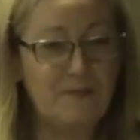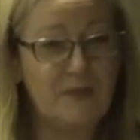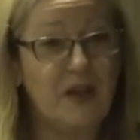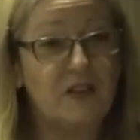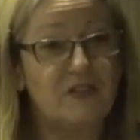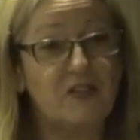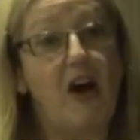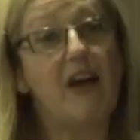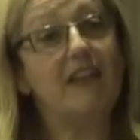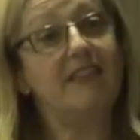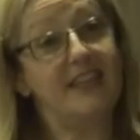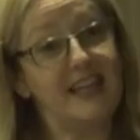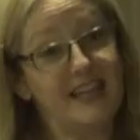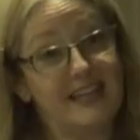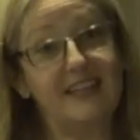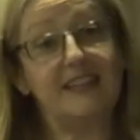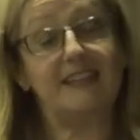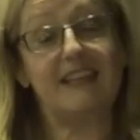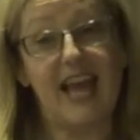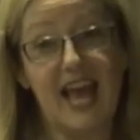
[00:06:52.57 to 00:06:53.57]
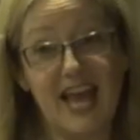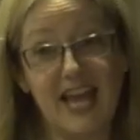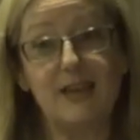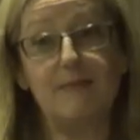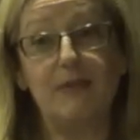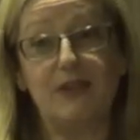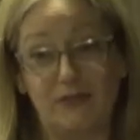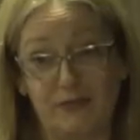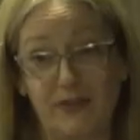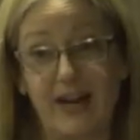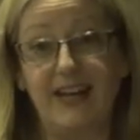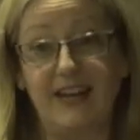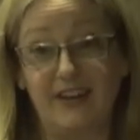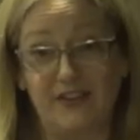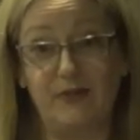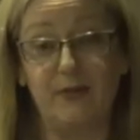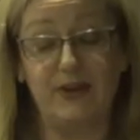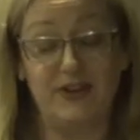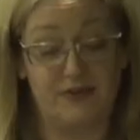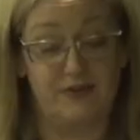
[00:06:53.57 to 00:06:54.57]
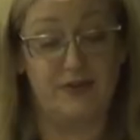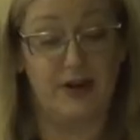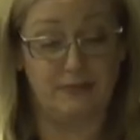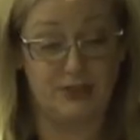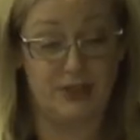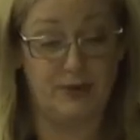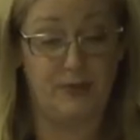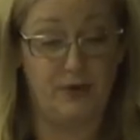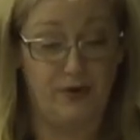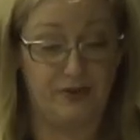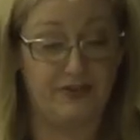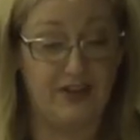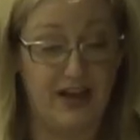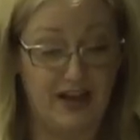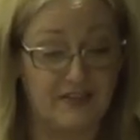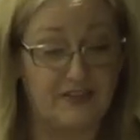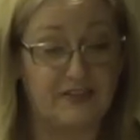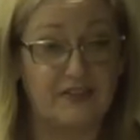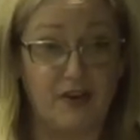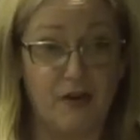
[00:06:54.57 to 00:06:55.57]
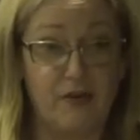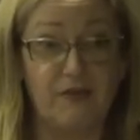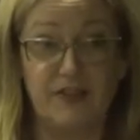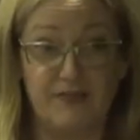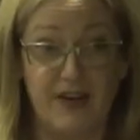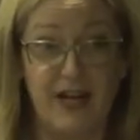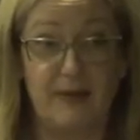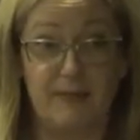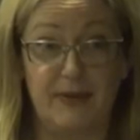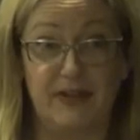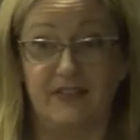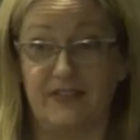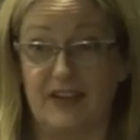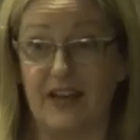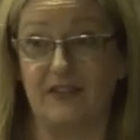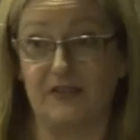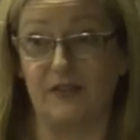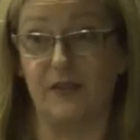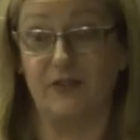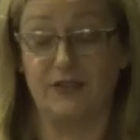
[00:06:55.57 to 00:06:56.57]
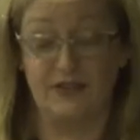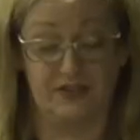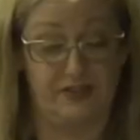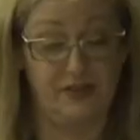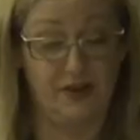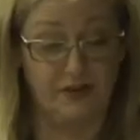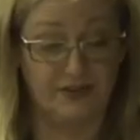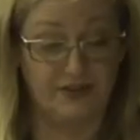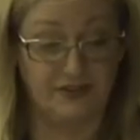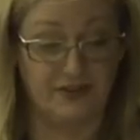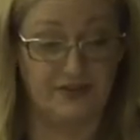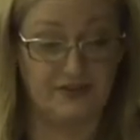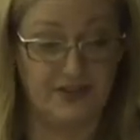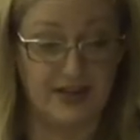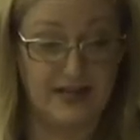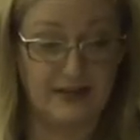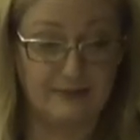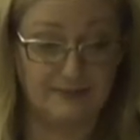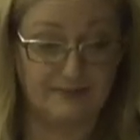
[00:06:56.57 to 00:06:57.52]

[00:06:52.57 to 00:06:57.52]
So I think that the aim is really to interrupt the process of developing sex constancy.